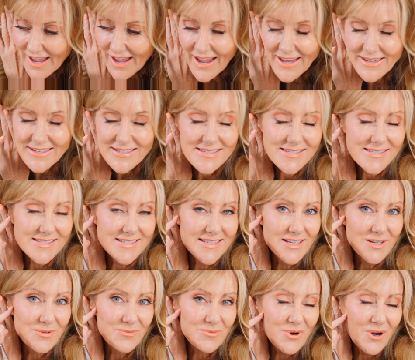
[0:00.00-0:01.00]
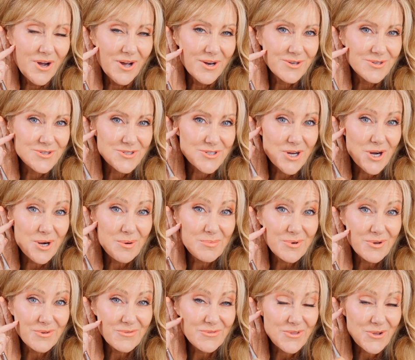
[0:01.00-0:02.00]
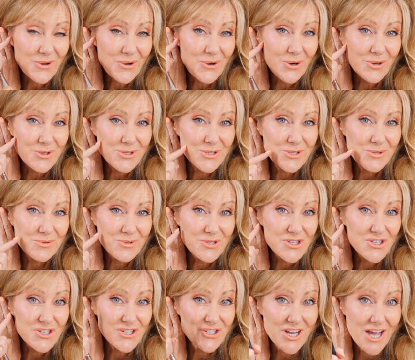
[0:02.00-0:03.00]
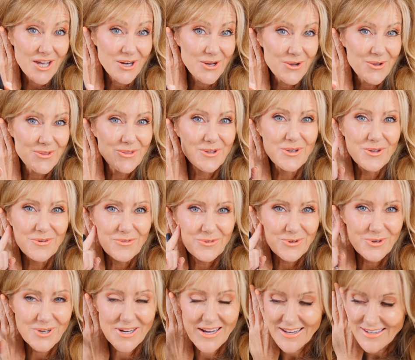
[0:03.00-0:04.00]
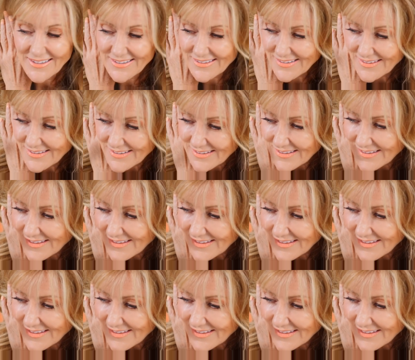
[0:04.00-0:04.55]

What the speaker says: and it's sitting right on top of the contour shadow that you've created.